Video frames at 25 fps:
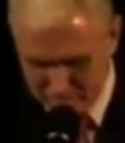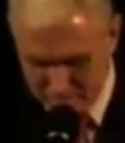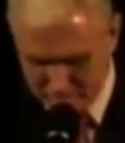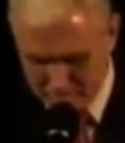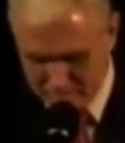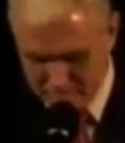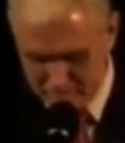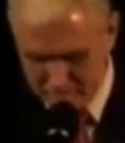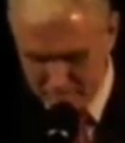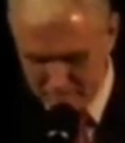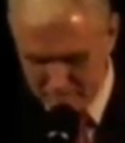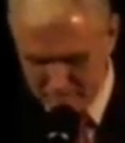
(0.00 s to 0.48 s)

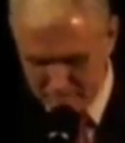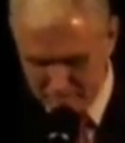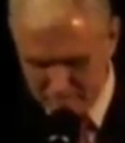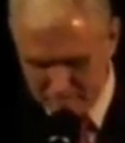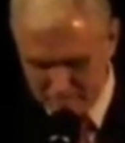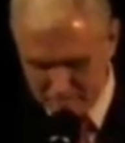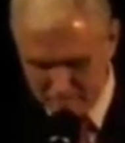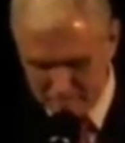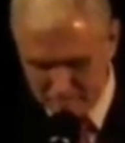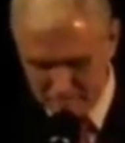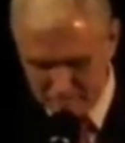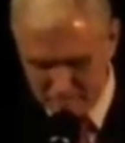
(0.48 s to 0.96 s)

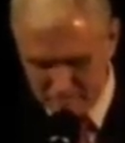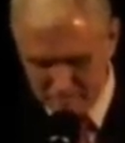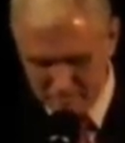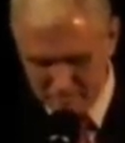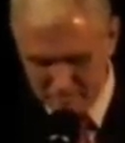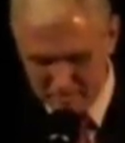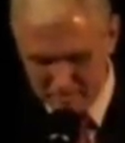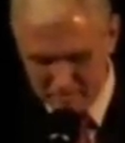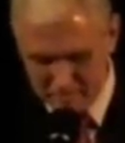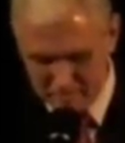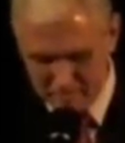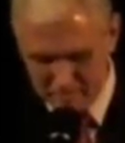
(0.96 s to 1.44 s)

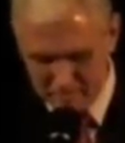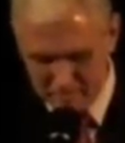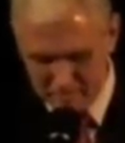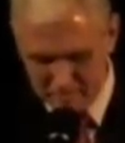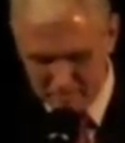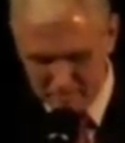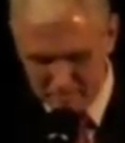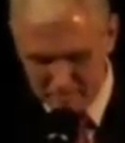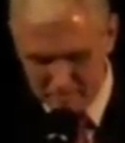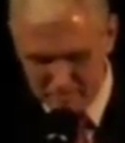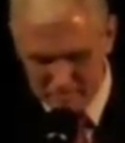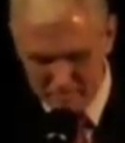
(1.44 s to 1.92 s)

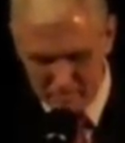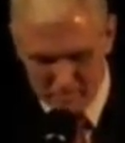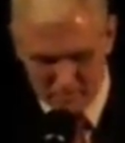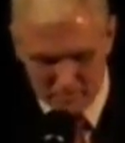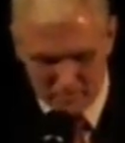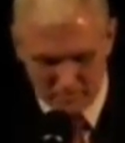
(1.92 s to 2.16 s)
(silence)